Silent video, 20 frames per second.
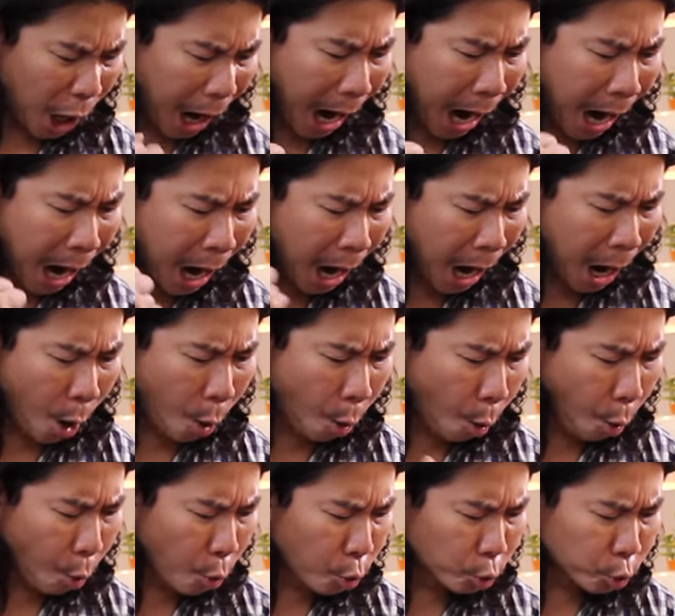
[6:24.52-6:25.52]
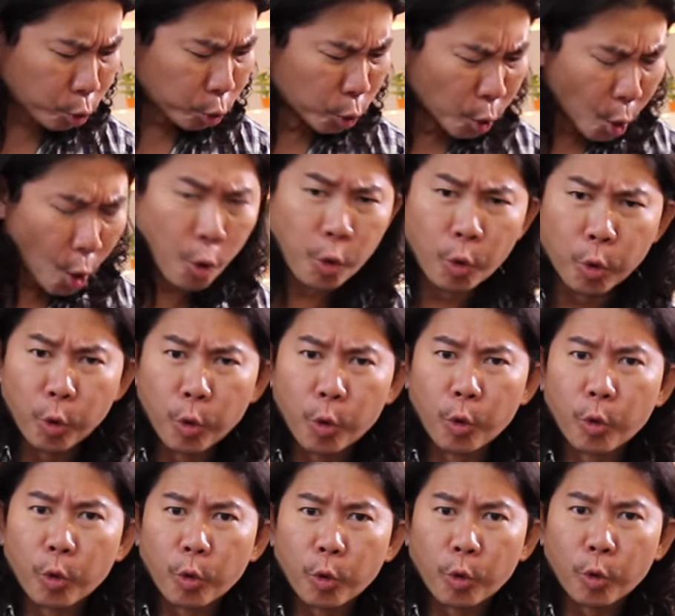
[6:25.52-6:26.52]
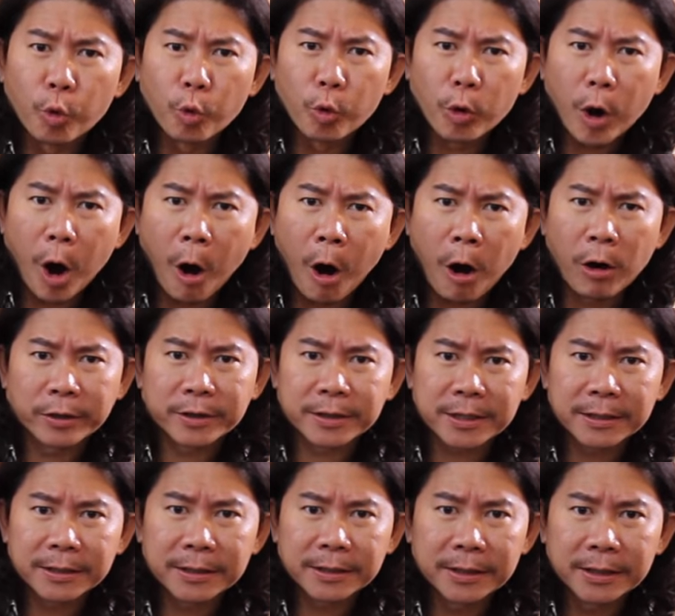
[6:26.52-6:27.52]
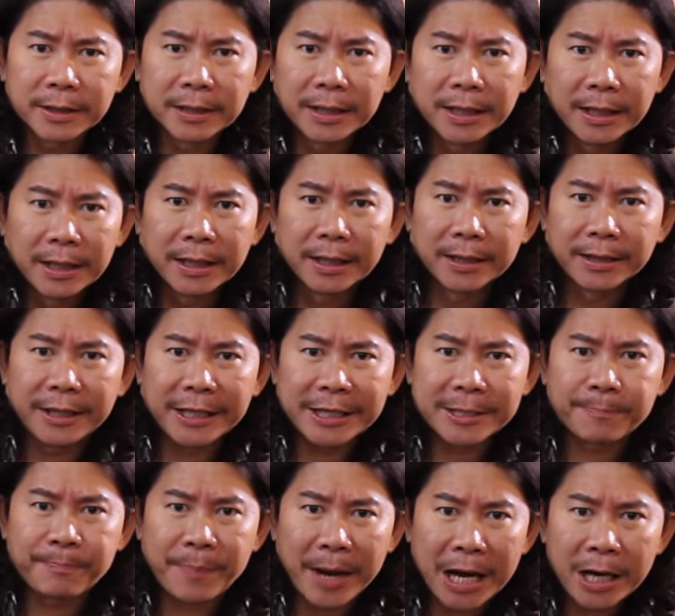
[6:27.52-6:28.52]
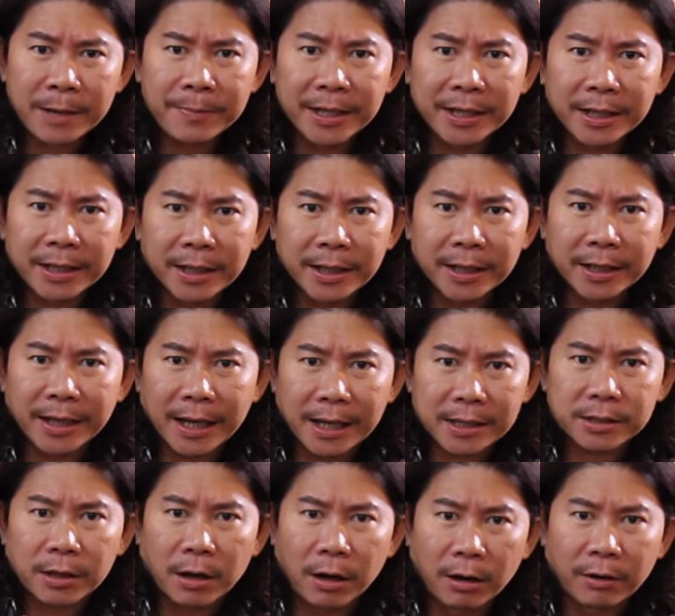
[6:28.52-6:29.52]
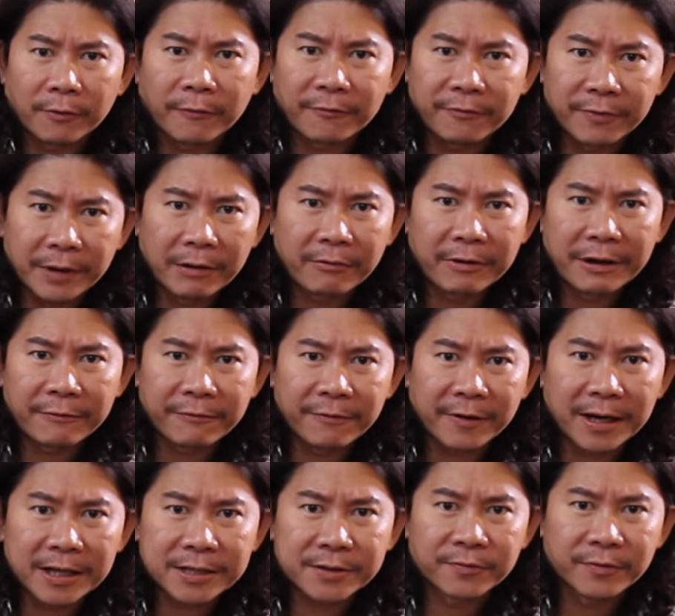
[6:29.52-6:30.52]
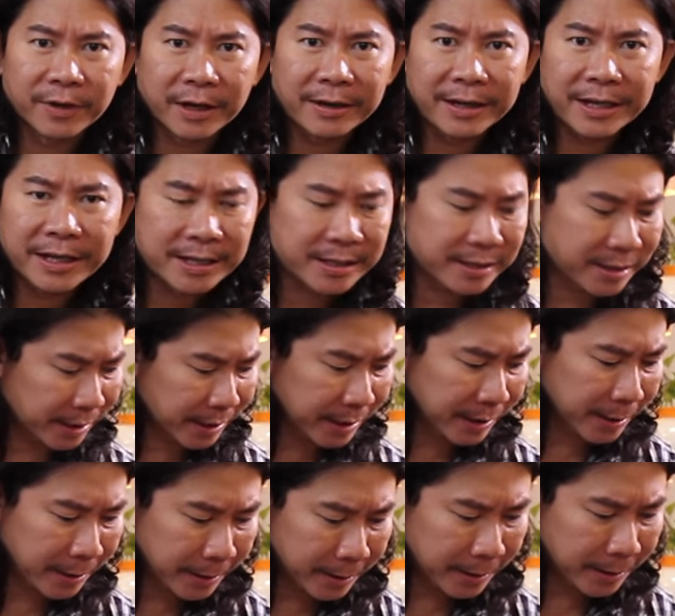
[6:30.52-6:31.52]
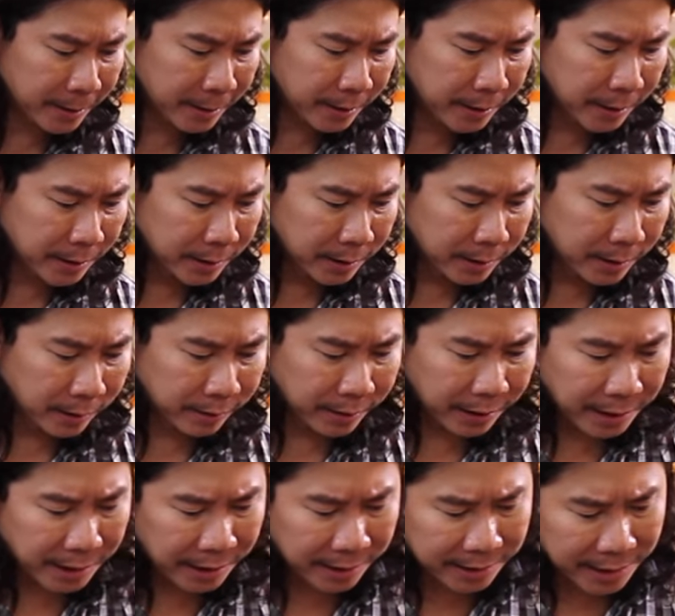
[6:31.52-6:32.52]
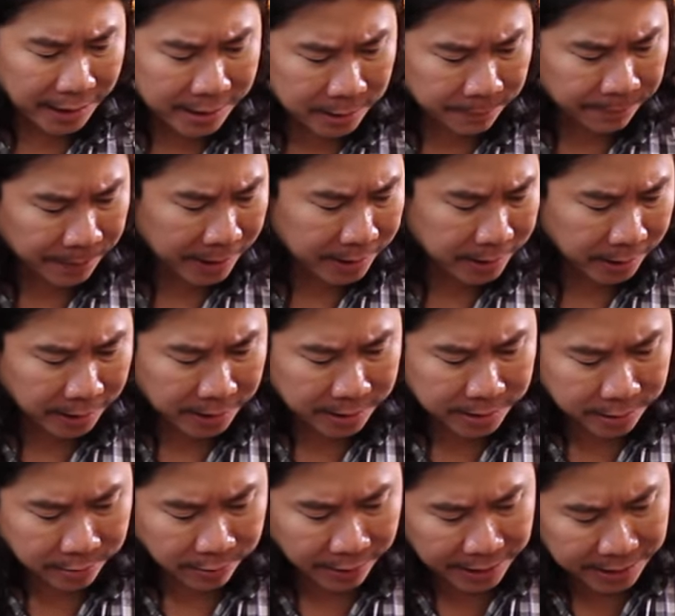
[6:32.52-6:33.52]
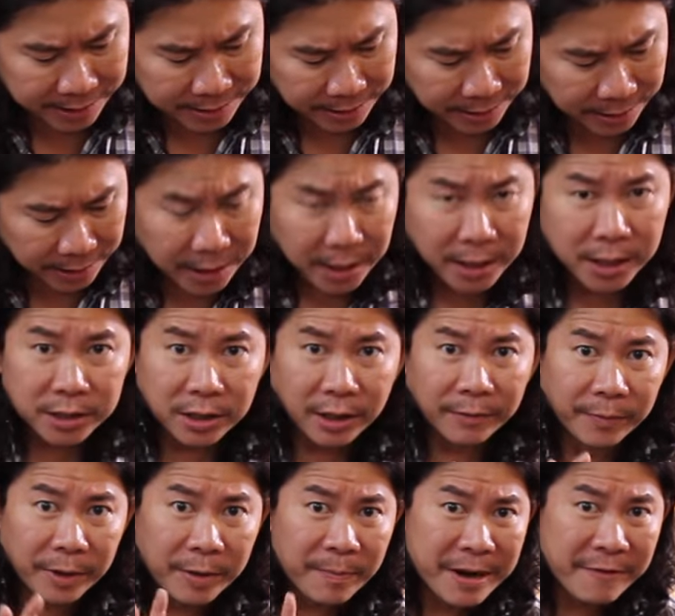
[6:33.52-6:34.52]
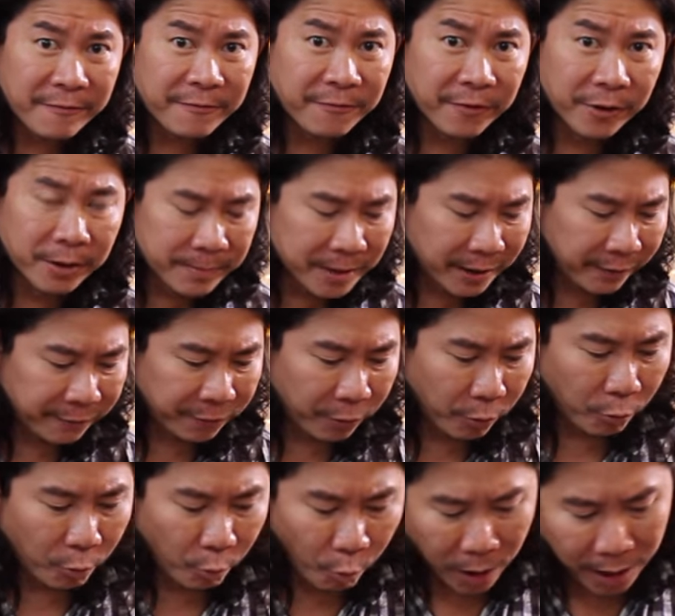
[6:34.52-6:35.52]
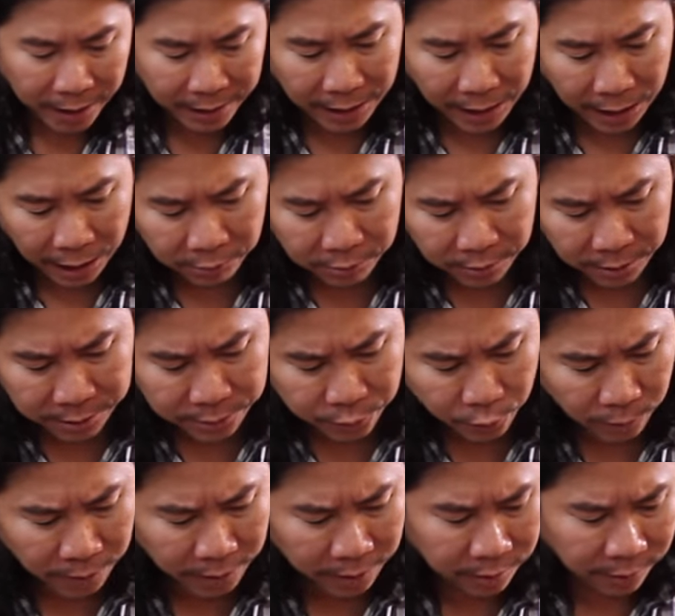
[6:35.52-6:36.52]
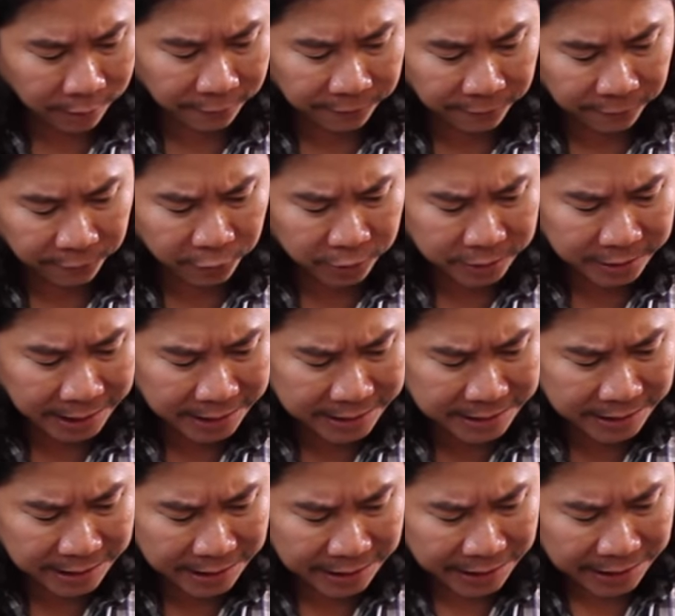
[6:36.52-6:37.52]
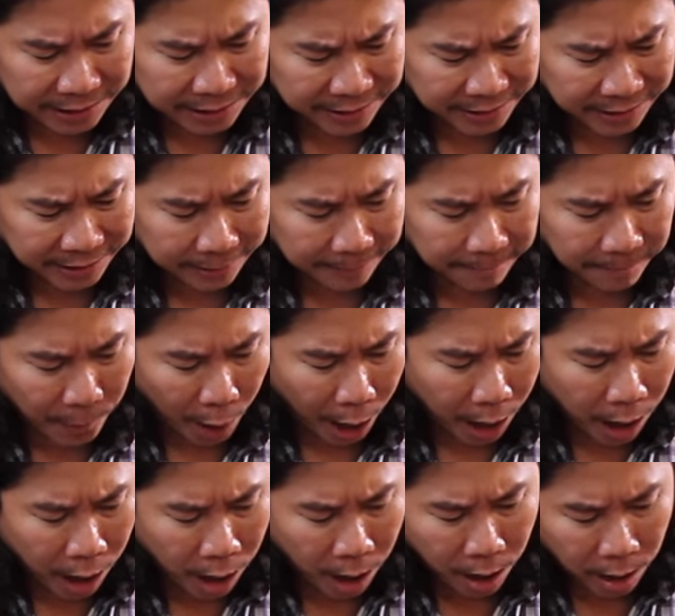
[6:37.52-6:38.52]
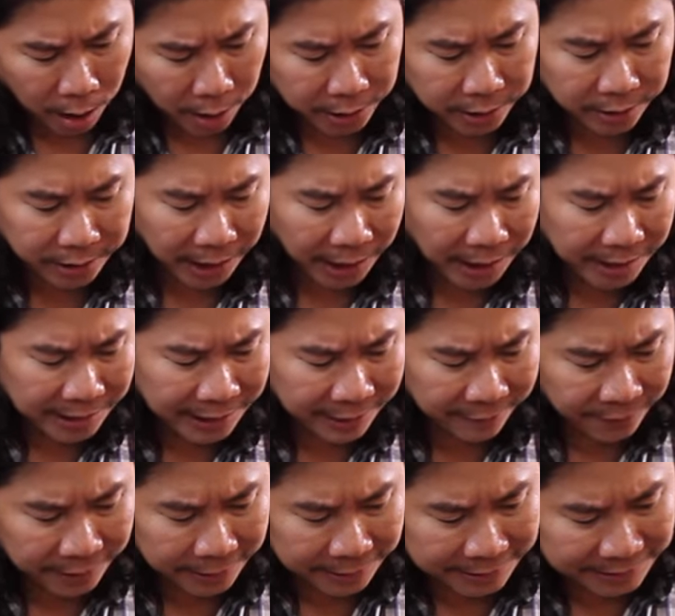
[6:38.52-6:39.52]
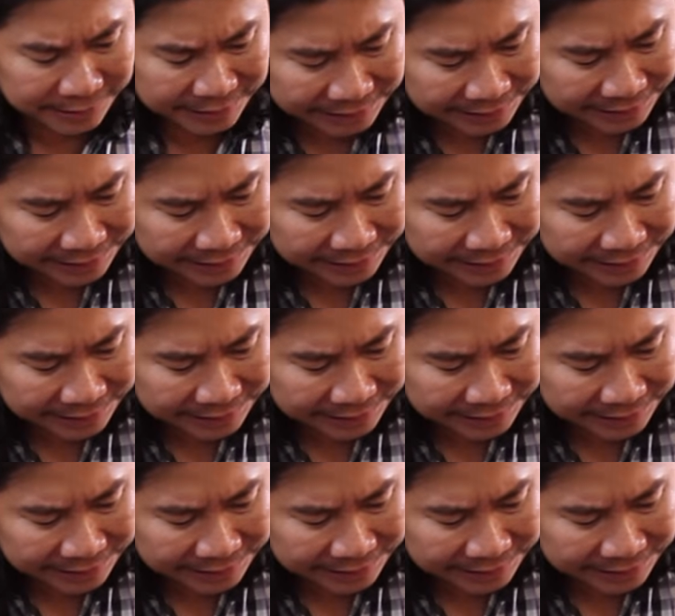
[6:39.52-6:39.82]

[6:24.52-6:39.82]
Ow! Ooh, hot! This baby here gets hot very fast, very easily. Now the heat dissipation is crazy. So if you've been filming for 1 hour's worth of footage, you can't even